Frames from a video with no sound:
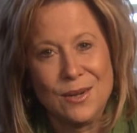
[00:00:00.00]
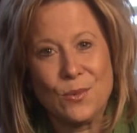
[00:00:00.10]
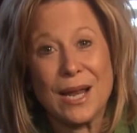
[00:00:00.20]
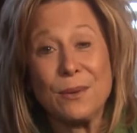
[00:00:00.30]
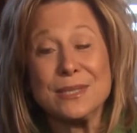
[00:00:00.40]

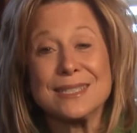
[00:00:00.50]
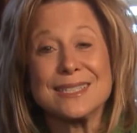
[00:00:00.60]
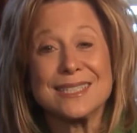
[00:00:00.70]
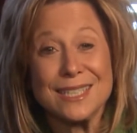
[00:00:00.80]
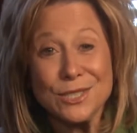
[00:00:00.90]
When I was
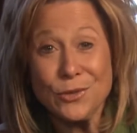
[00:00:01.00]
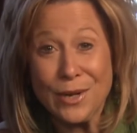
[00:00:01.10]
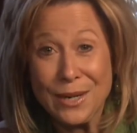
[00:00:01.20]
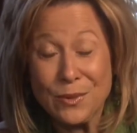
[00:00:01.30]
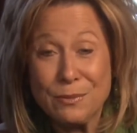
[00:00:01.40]
in sixth
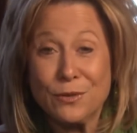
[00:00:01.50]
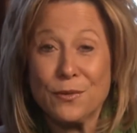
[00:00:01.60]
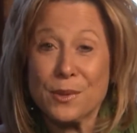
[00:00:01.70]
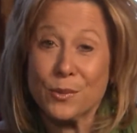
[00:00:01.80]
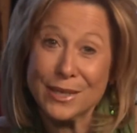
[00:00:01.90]
grade, we moved
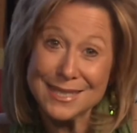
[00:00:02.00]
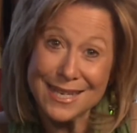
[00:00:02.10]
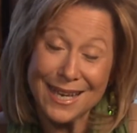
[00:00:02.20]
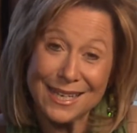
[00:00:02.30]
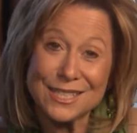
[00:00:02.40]
from
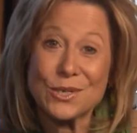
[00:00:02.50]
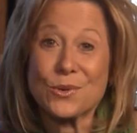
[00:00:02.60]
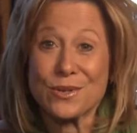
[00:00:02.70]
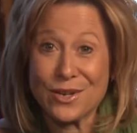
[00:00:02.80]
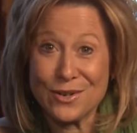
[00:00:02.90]
Louisiana to
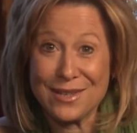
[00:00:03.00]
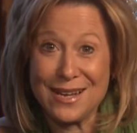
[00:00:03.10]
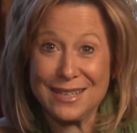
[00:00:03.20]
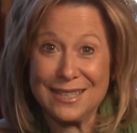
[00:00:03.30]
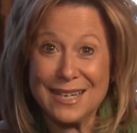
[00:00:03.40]
North
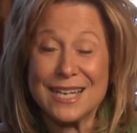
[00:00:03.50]
Carolina.